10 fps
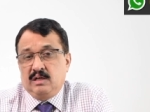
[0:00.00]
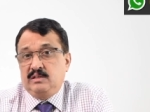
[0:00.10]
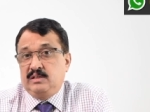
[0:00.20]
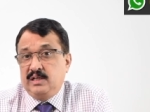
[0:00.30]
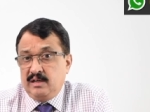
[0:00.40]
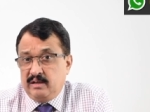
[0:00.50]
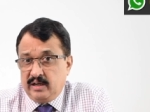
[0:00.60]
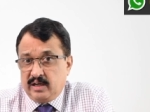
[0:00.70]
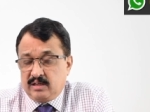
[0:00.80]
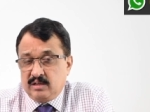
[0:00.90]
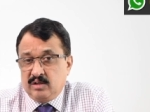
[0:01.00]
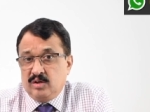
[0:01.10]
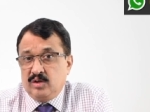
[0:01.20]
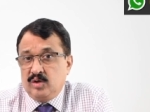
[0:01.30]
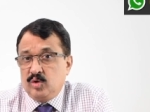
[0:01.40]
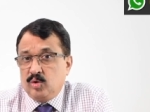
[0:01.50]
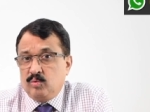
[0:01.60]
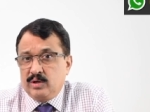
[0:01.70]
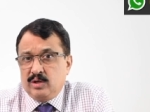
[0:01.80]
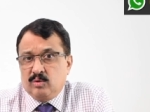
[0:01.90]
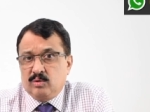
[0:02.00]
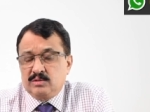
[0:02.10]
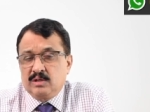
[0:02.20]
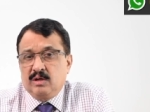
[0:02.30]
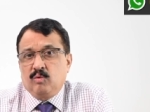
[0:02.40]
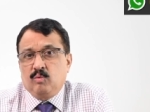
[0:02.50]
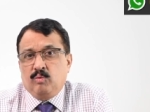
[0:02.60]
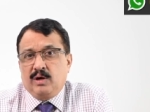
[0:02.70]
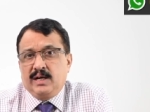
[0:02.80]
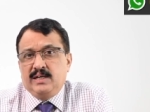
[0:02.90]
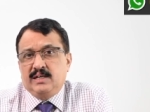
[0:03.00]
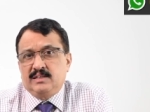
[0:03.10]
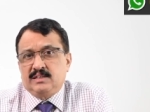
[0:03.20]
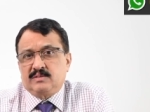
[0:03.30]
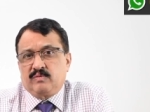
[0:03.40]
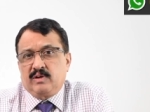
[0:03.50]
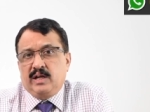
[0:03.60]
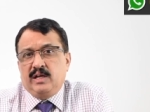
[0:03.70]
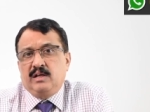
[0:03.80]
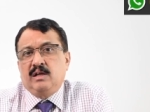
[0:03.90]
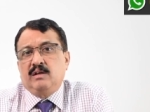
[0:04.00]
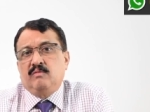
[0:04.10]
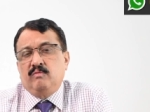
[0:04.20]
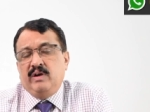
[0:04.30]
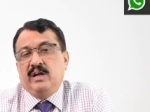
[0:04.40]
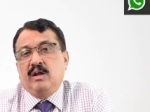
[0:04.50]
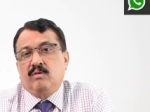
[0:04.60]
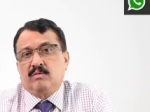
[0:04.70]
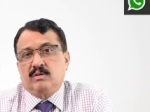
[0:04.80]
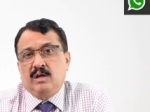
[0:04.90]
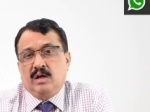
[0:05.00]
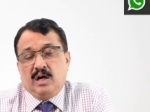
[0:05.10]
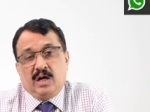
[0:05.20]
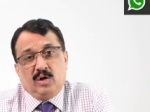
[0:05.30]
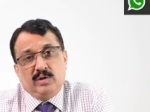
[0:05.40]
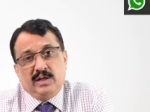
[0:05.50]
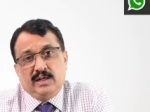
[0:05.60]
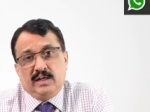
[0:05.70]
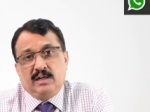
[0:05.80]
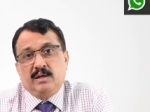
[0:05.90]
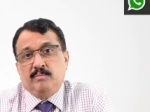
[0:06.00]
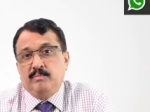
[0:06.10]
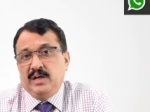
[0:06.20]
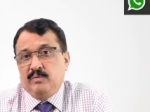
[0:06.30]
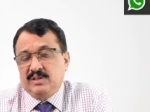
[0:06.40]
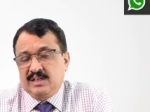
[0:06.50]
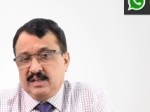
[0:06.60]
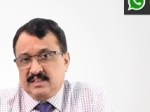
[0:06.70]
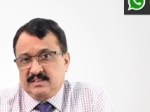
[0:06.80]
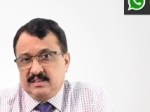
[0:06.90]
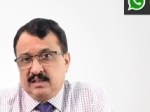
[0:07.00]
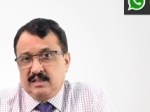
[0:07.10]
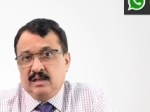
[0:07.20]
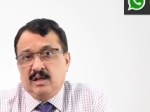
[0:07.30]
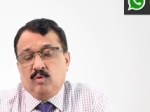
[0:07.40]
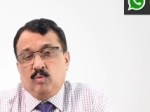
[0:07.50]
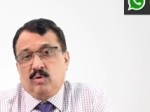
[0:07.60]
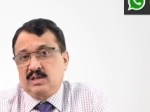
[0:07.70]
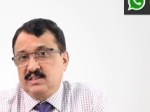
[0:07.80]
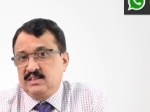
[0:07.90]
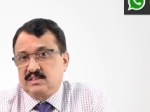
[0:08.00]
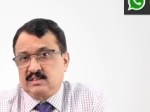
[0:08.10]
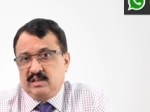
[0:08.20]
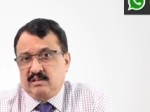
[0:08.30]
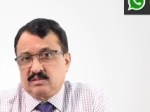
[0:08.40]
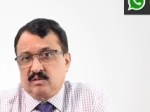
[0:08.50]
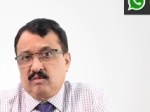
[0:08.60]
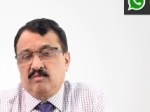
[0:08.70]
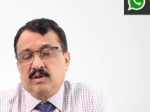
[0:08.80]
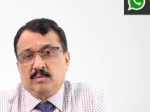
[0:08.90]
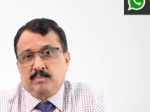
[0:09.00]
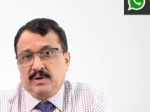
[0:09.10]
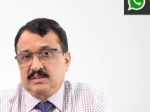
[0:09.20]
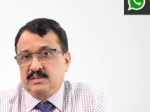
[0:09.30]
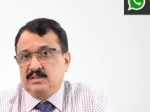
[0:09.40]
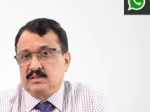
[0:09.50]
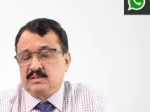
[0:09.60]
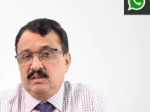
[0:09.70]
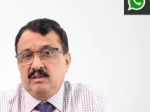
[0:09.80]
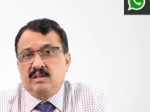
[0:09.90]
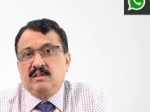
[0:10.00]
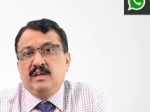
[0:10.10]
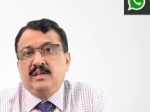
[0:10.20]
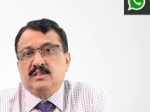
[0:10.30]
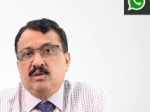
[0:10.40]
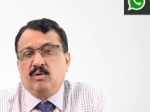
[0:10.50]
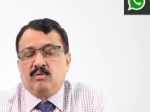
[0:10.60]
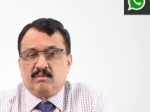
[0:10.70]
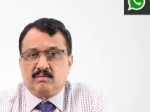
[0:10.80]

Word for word: Till date, no one knows why did this flight went down. How did it meet with an accident? What is the status of passengers? Nothing is known.